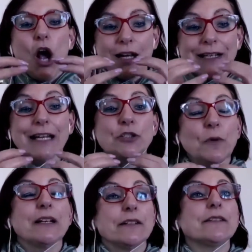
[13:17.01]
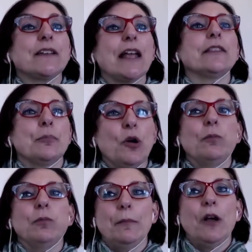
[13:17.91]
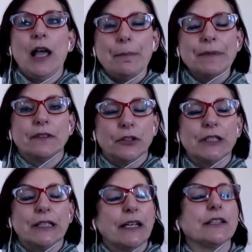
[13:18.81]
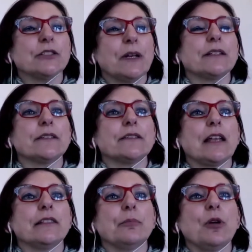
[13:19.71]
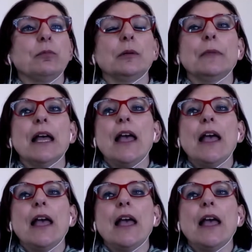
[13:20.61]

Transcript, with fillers: i need to understand the problem i absolutely need to understand the problem